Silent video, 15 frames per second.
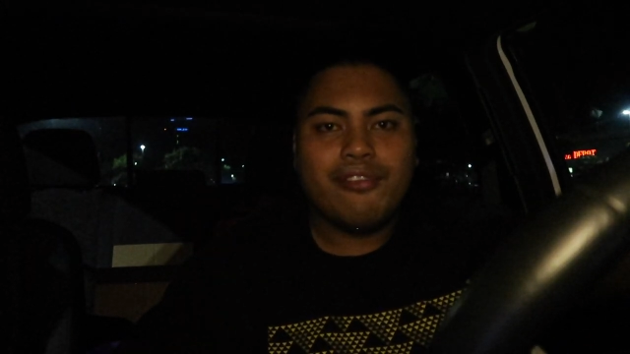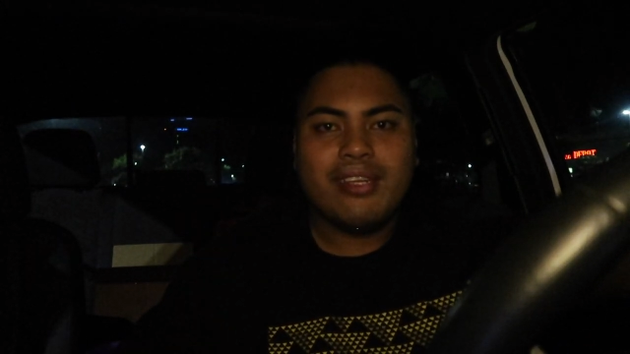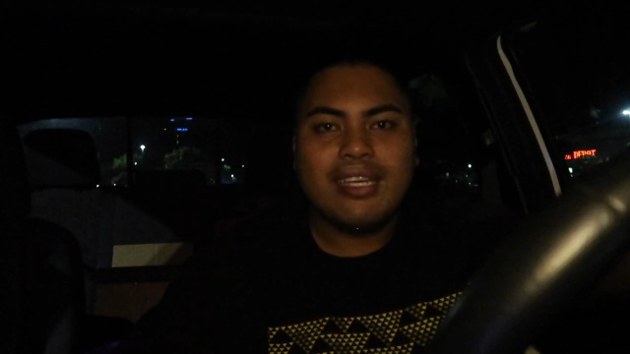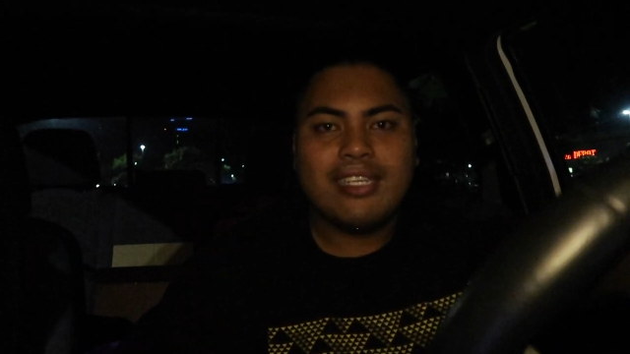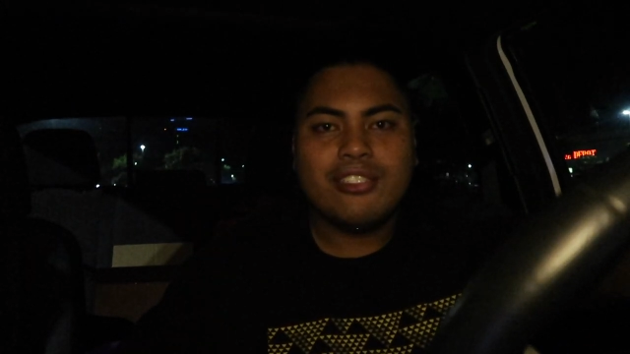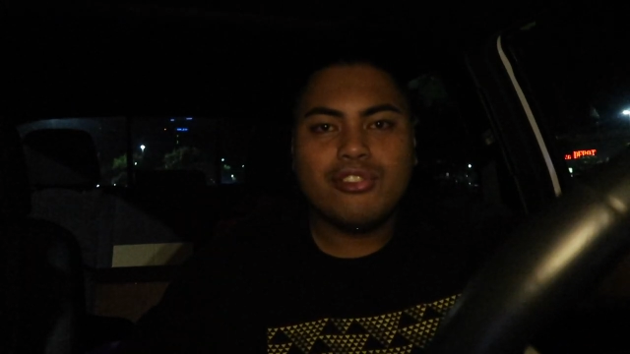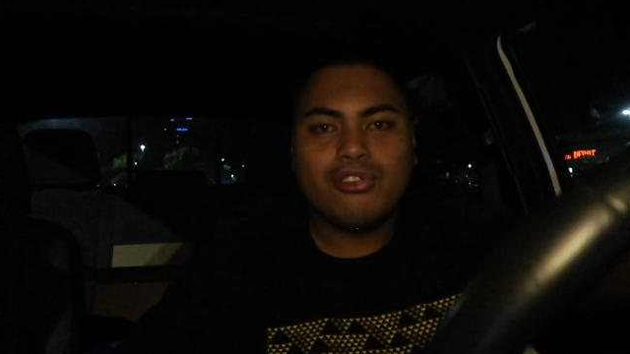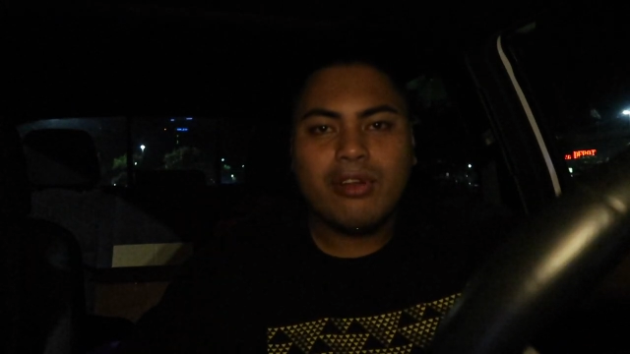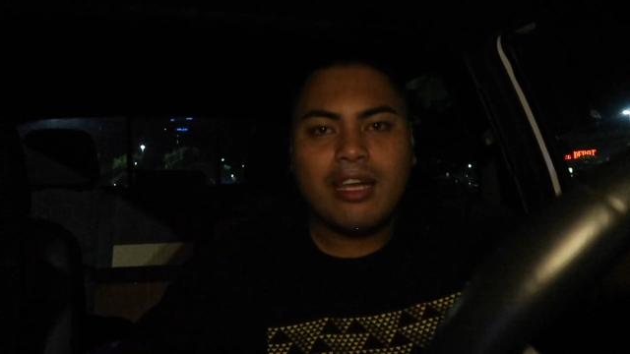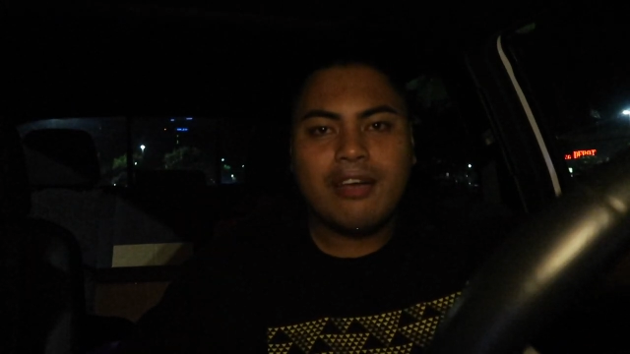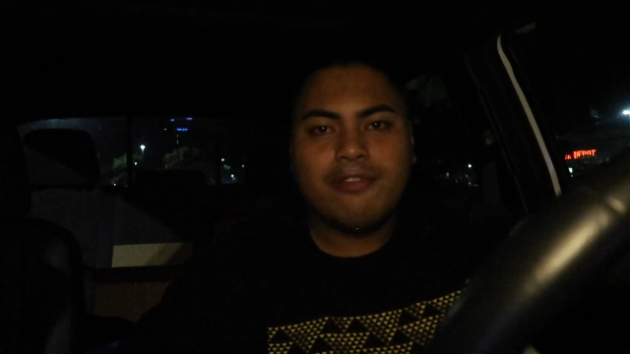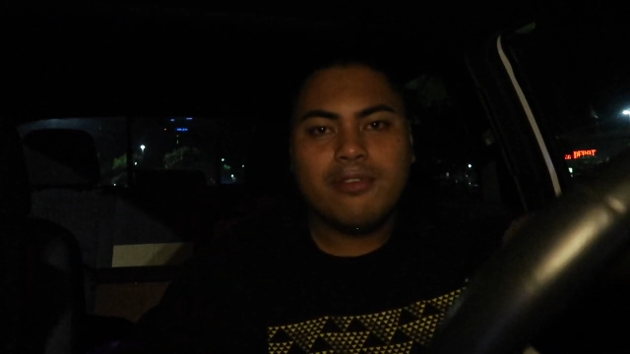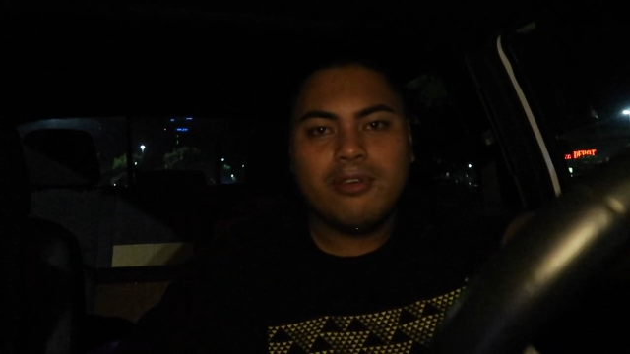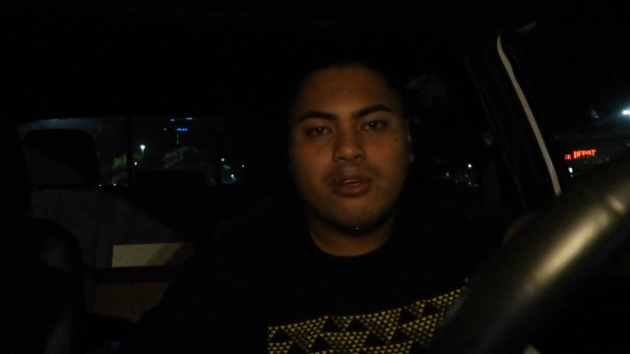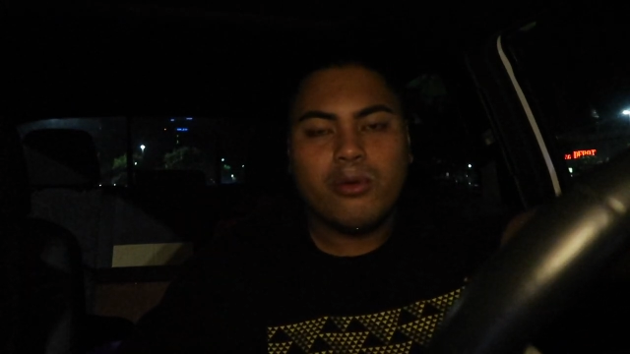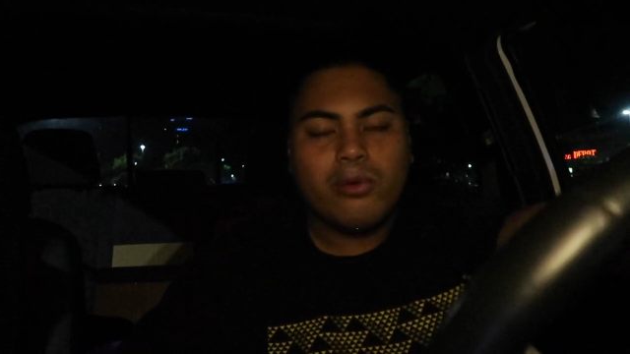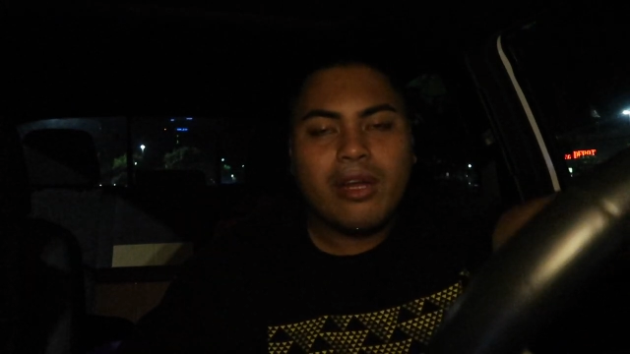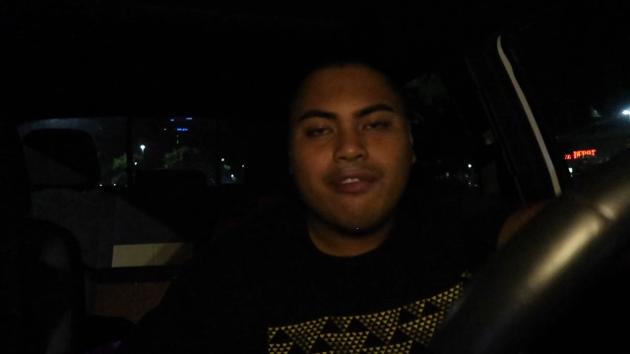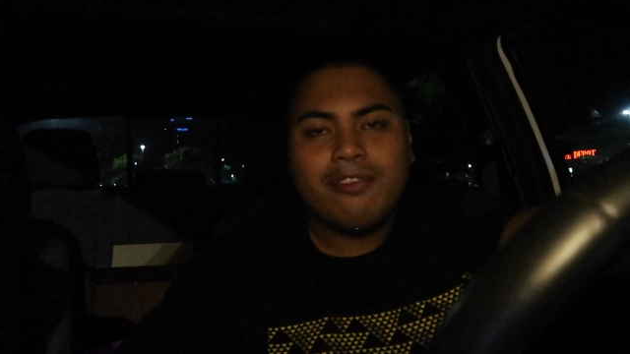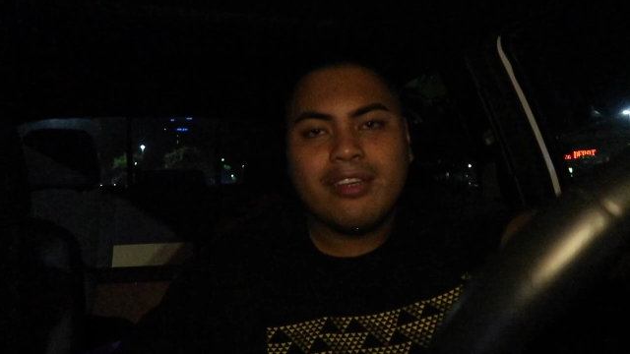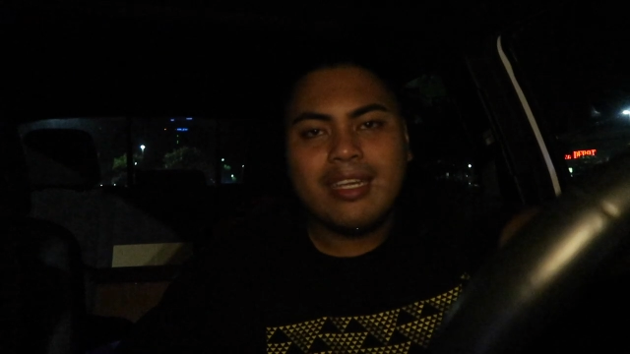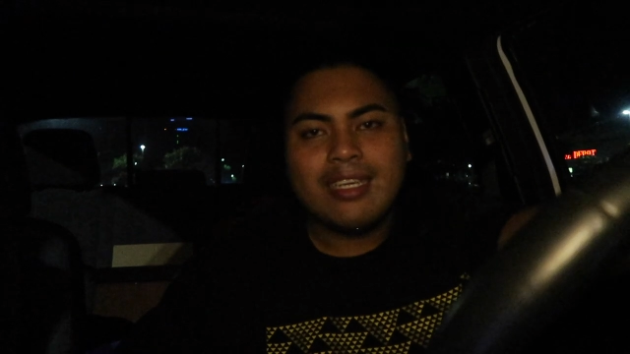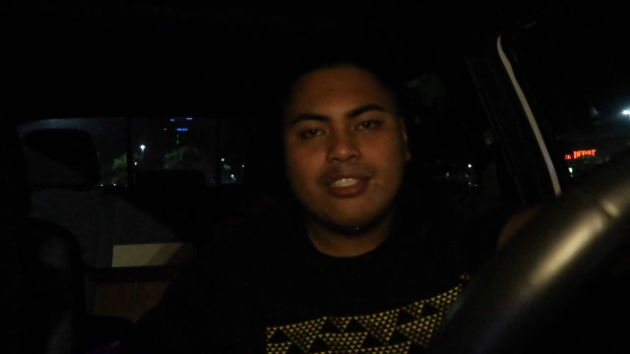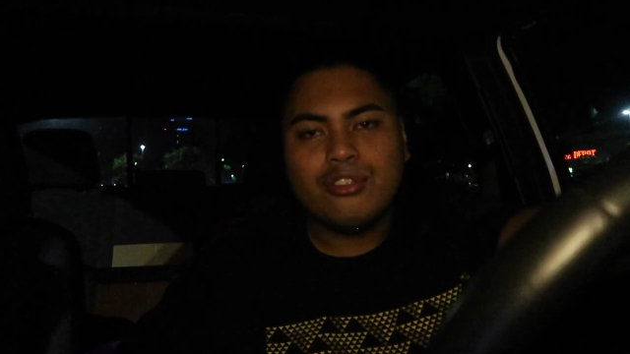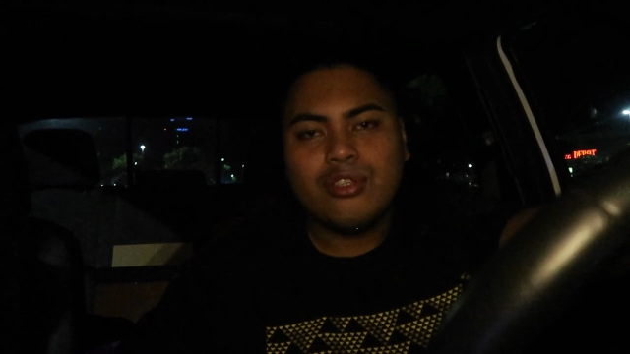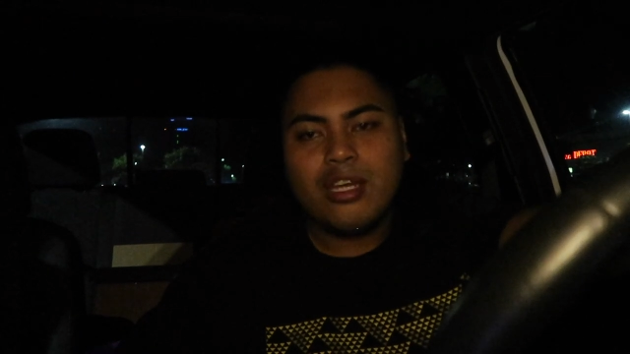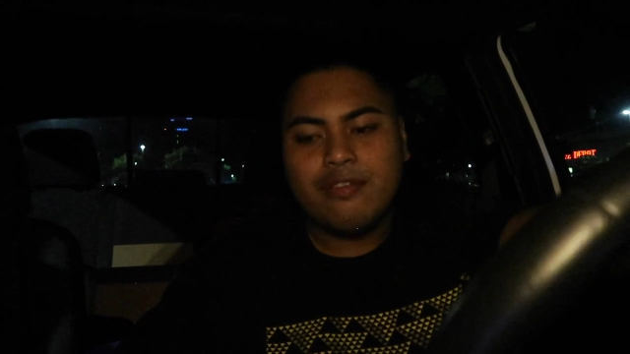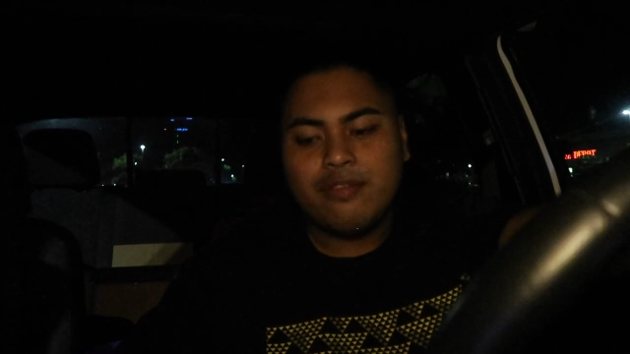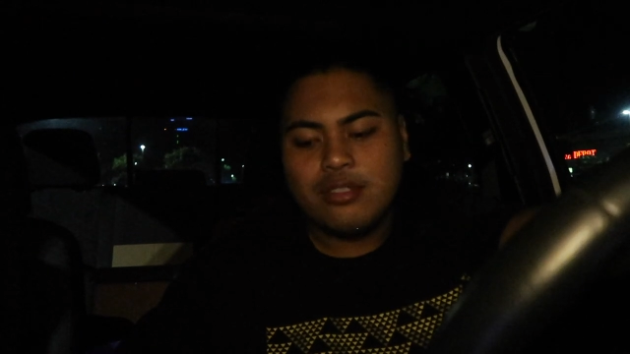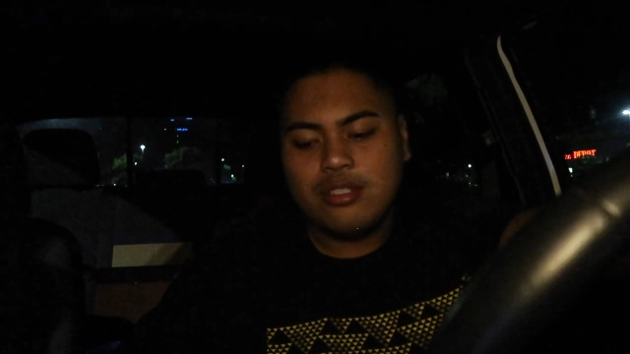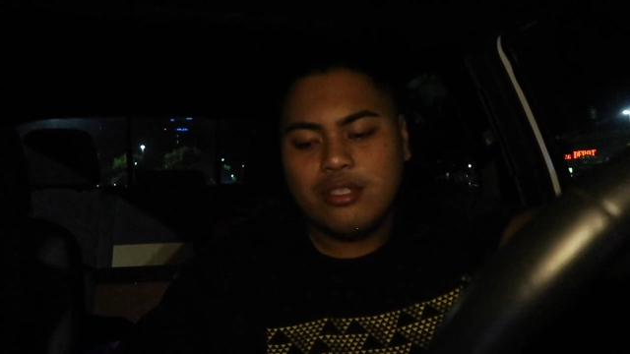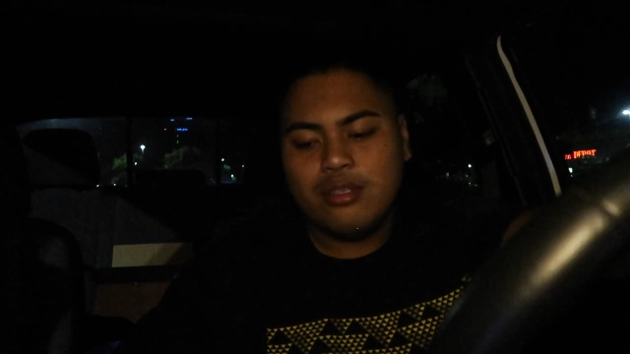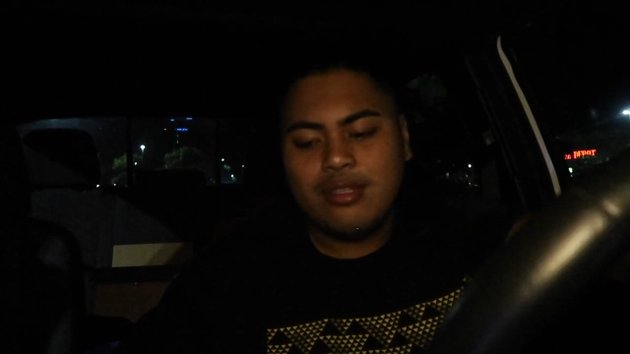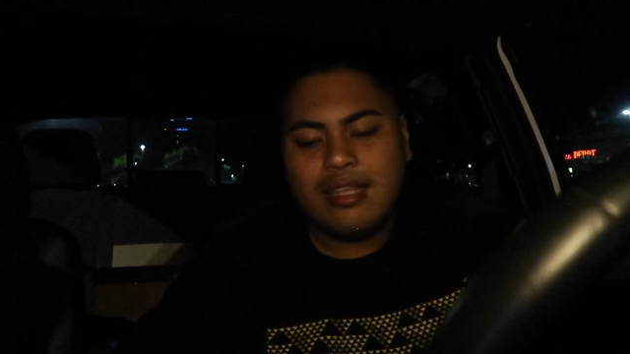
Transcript: you guys travel or wherever you guys travel to.